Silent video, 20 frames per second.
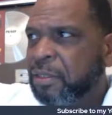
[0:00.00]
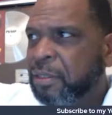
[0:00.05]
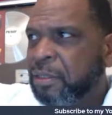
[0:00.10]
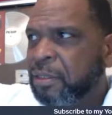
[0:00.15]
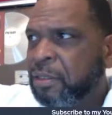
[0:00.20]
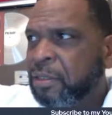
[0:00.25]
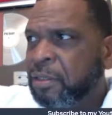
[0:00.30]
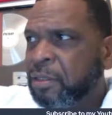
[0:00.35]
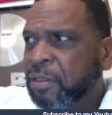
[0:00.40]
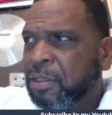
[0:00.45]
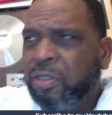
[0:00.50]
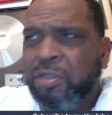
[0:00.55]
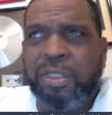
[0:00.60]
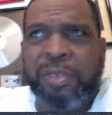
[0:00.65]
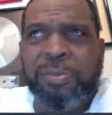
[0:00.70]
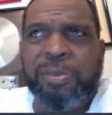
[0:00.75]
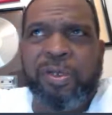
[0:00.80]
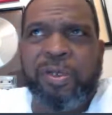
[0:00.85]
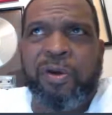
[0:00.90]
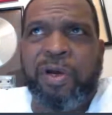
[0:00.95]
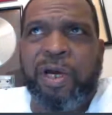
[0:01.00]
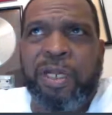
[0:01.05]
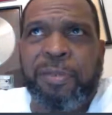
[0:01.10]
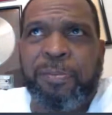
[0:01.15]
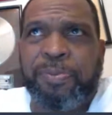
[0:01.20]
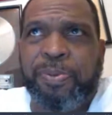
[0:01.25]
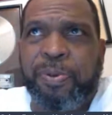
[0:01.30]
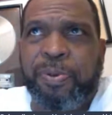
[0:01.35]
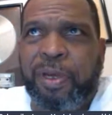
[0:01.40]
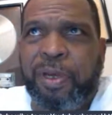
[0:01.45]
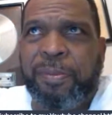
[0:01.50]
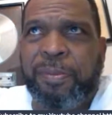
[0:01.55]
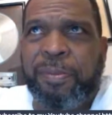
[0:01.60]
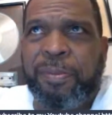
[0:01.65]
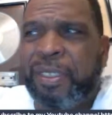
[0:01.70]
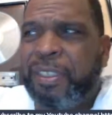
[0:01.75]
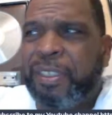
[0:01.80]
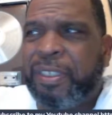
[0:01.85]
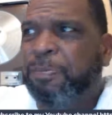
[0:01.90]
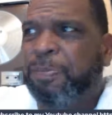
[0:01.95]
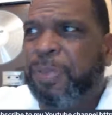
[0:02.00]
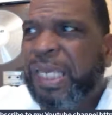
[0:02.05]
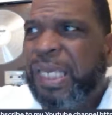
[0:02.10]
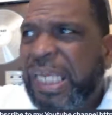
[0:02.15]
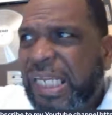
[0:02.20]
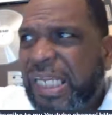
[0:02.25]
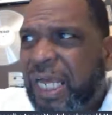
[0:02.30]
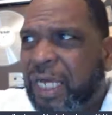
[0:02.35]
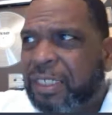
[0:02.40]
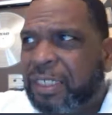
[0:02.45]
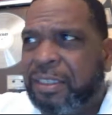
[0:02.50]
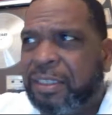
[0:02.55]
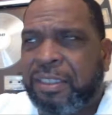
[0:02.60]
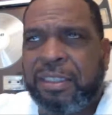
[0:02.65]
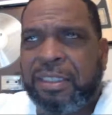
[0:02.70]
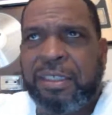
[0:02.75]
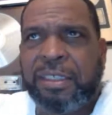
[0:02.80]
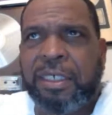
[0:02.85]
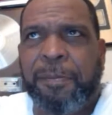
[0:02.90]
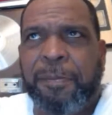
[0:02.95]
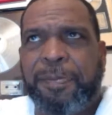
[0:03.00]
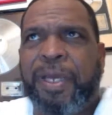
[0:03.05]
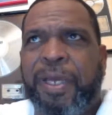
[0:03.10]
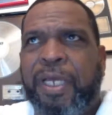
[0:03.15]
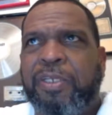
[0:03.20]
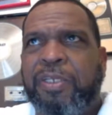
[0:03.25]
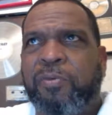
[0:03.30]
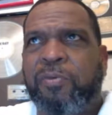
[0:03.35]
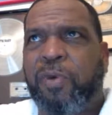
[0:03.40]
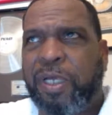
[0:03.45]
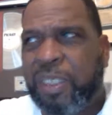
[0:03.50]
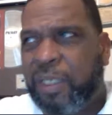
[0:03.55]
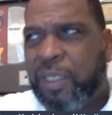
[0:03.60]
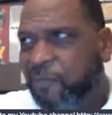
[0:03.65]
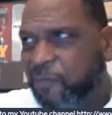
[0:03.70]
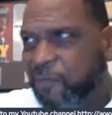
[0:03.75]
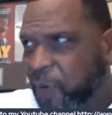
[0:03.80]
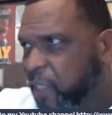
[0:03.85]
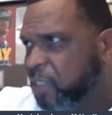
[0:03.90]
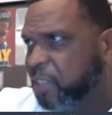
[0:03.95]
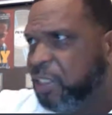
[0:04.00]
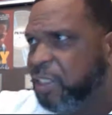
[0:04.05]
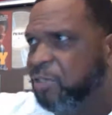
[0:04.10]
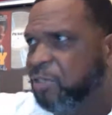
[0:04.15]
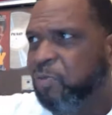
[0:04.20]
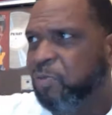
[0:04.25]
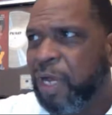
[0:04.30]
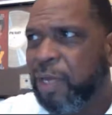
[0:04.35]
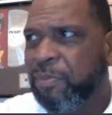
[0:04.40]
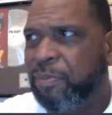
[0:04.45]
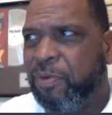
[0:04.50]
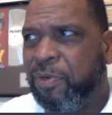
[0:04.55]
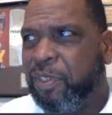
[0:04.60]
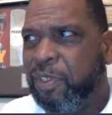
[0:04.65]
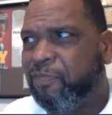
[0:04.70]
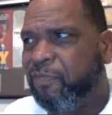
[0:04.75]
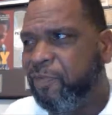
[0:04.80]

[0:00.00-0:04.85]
Don't give me no unemployment money. Them peanuts compared to what the fuck these white boys finna